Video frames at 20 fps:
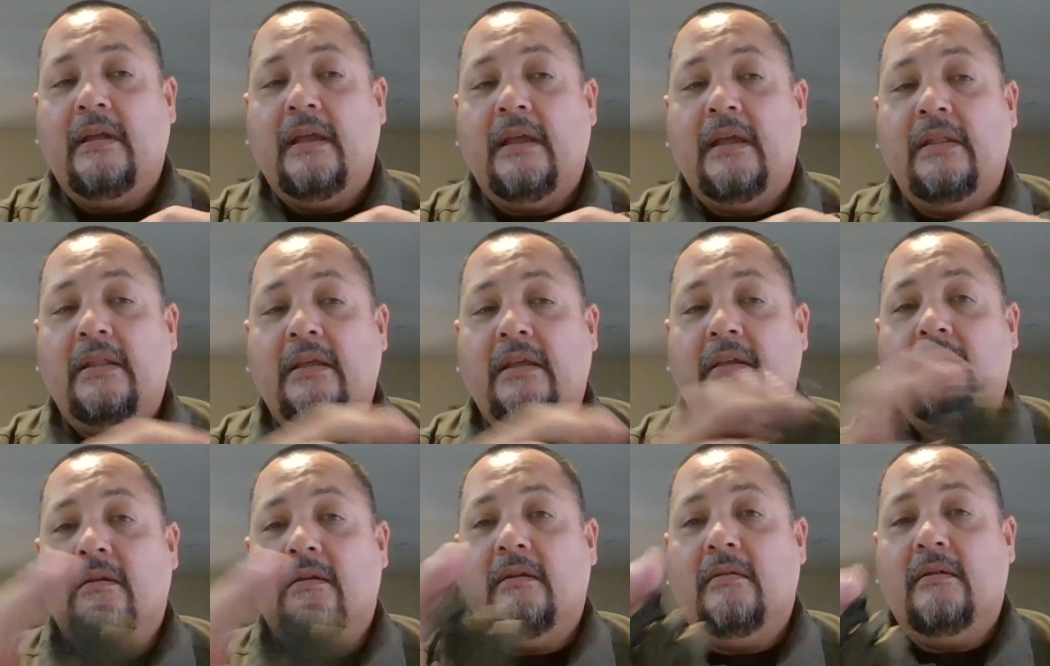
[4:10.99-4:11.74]
and
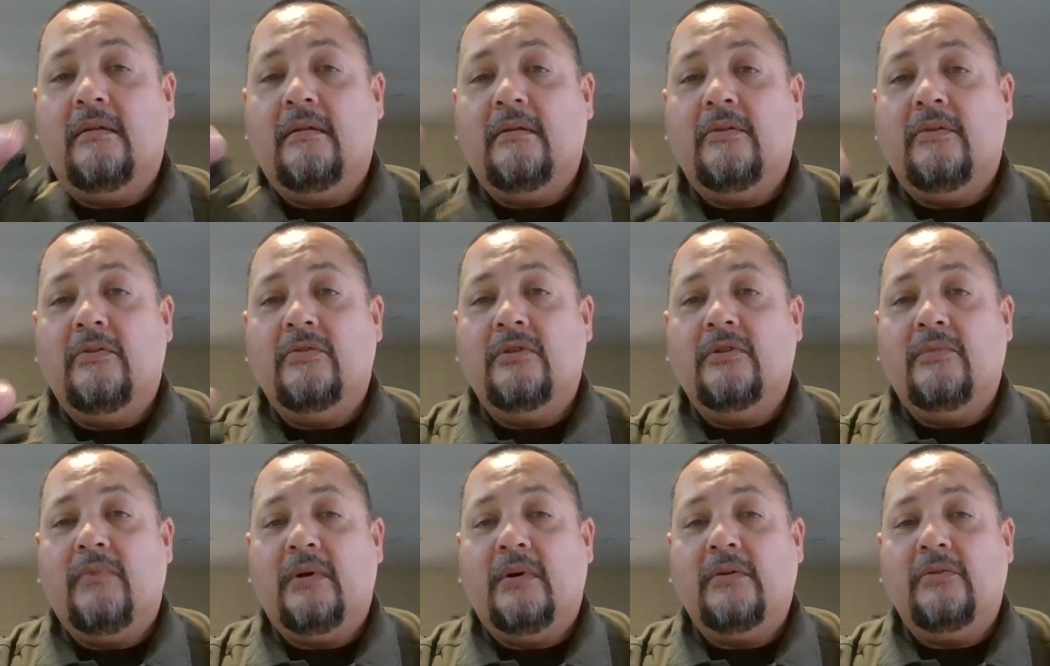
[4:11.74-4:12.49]
then use
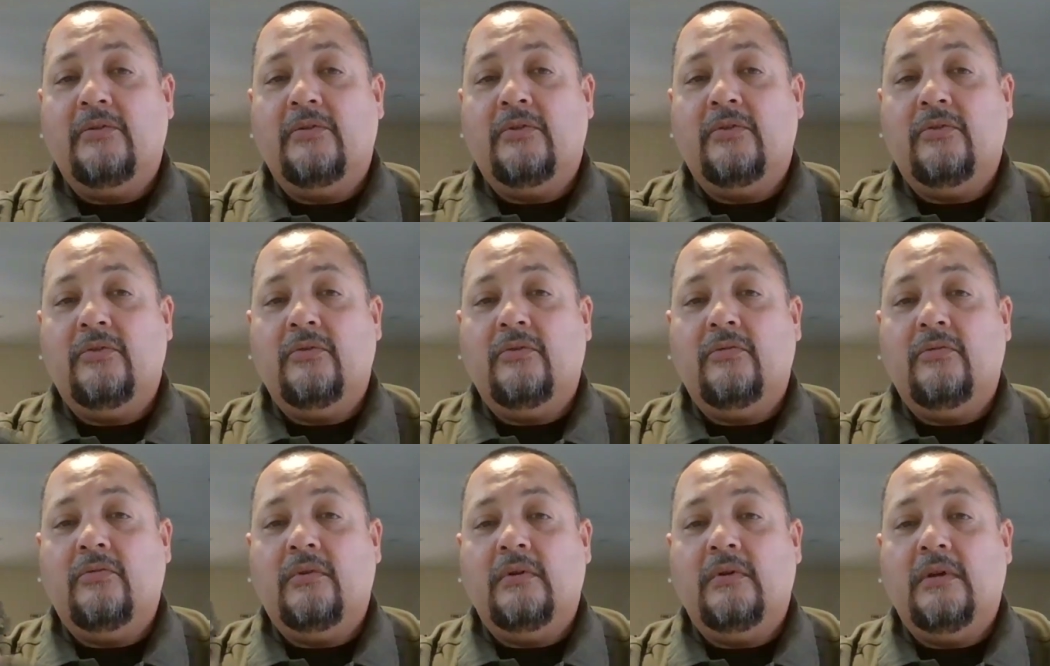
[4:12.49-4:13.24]
the buckle
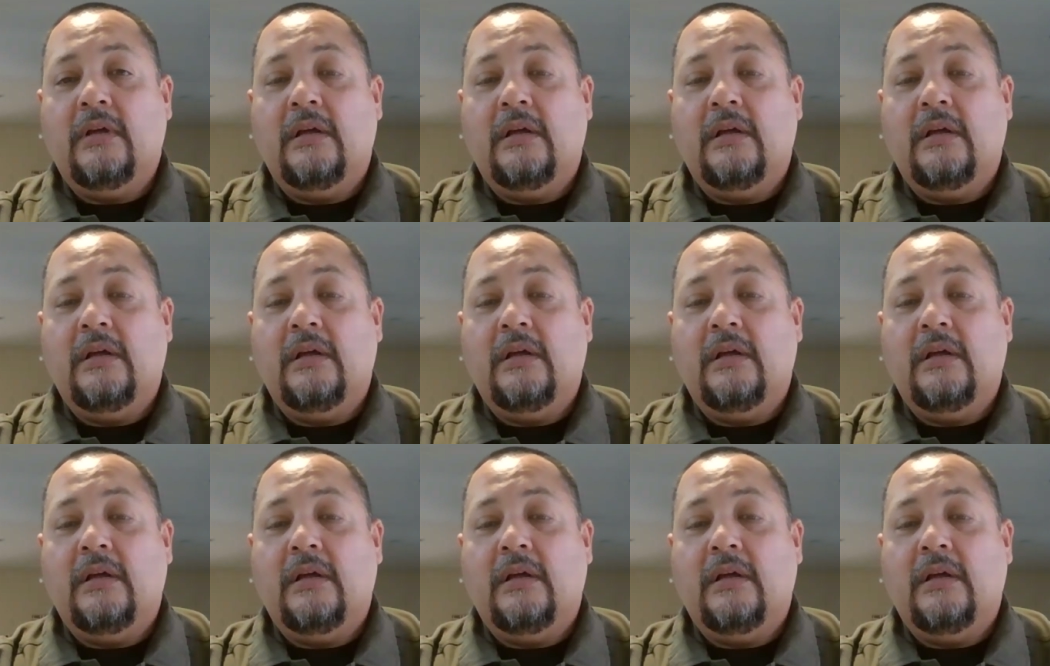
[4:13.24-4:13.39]
to